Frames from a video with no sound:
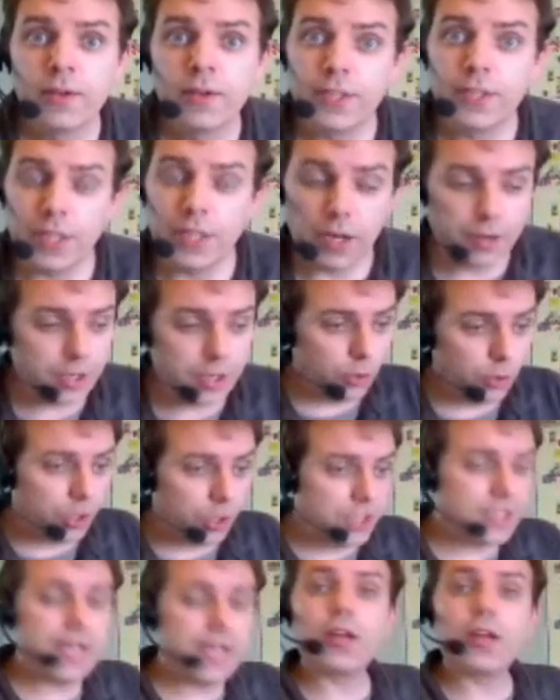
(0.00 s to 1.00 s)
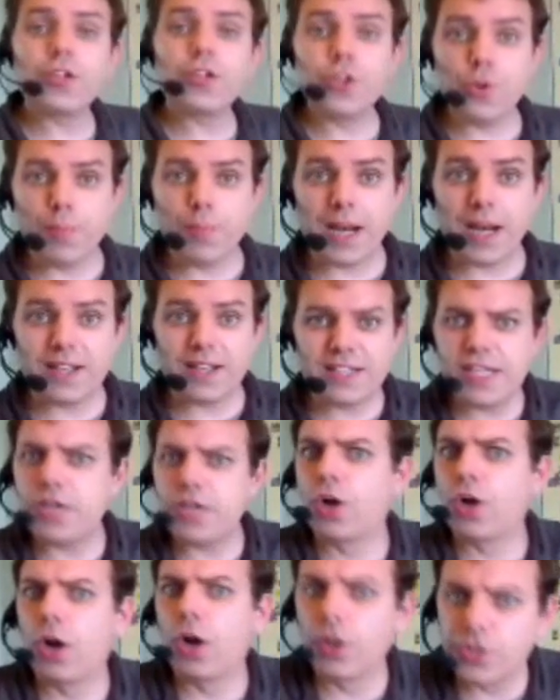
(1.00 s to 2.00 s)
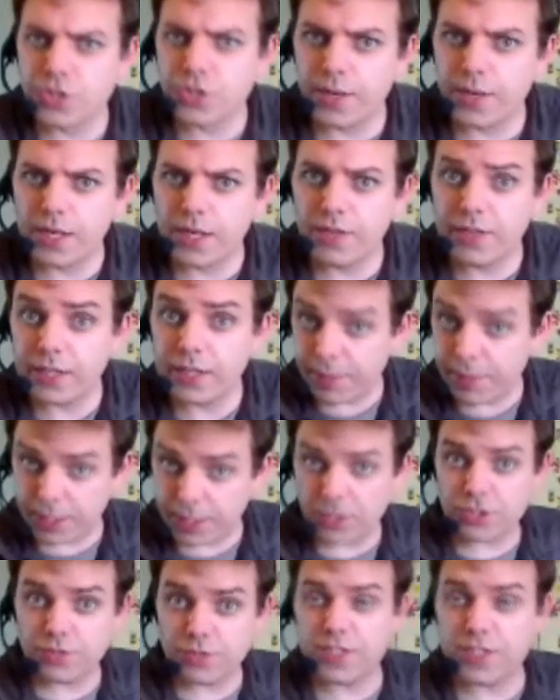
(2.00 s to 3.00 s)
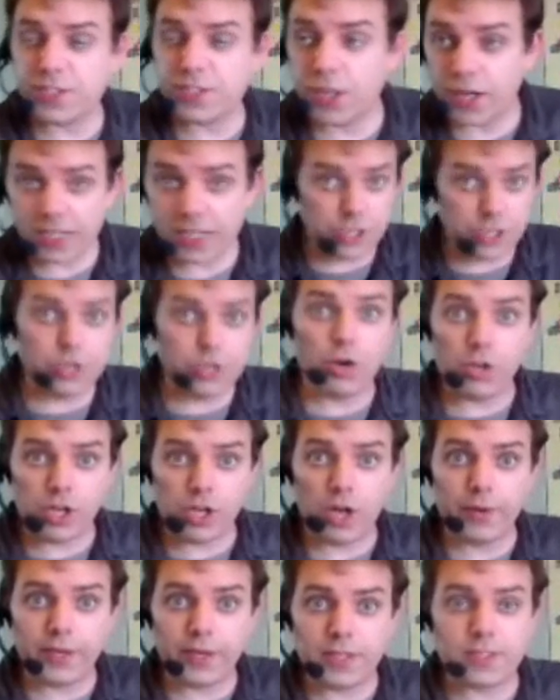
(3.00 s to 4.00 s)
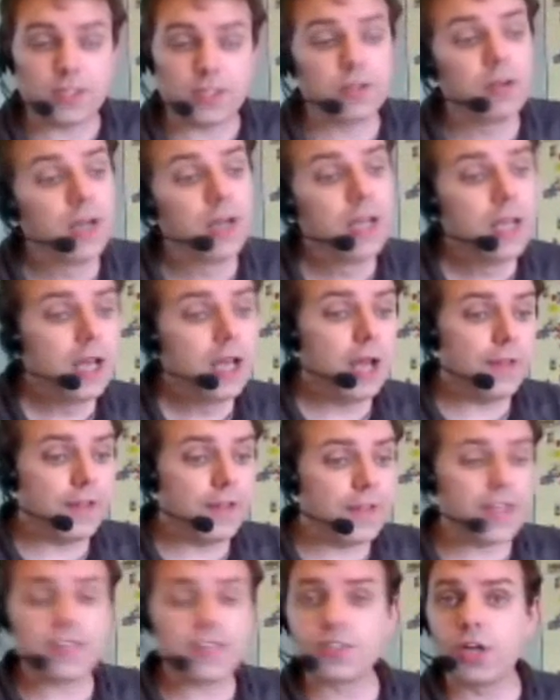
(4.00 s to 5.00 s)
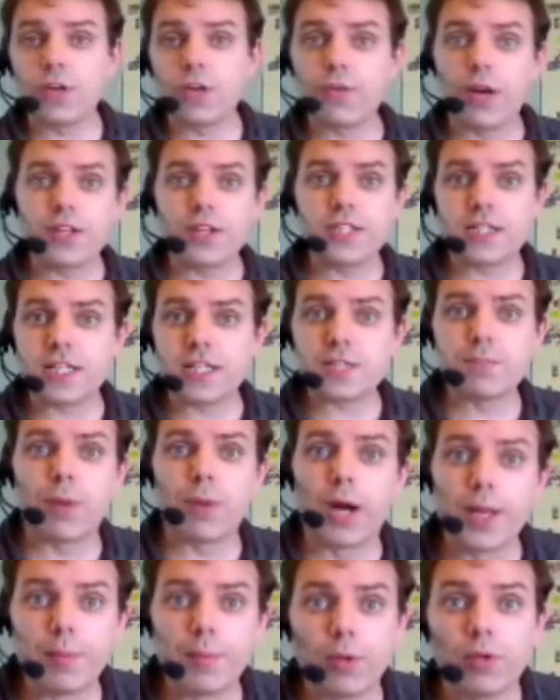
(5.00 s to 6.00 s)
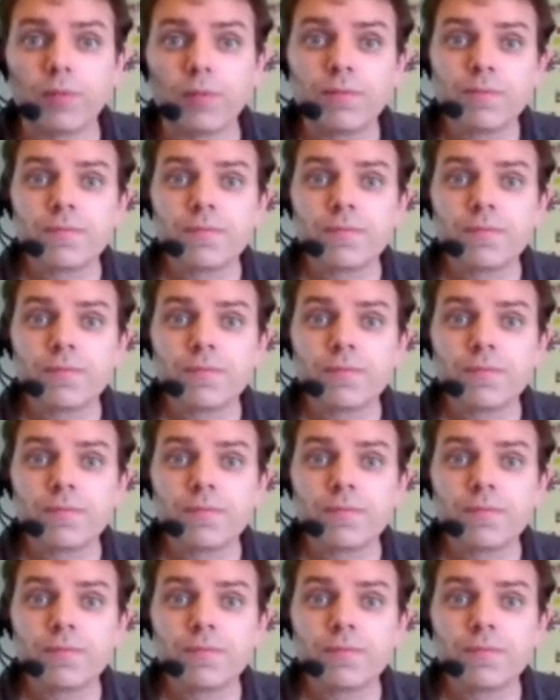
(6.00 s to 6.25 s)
You're looking down on humanity, you can't do anything because you've decided you're not going to, and then they start writing this Bible.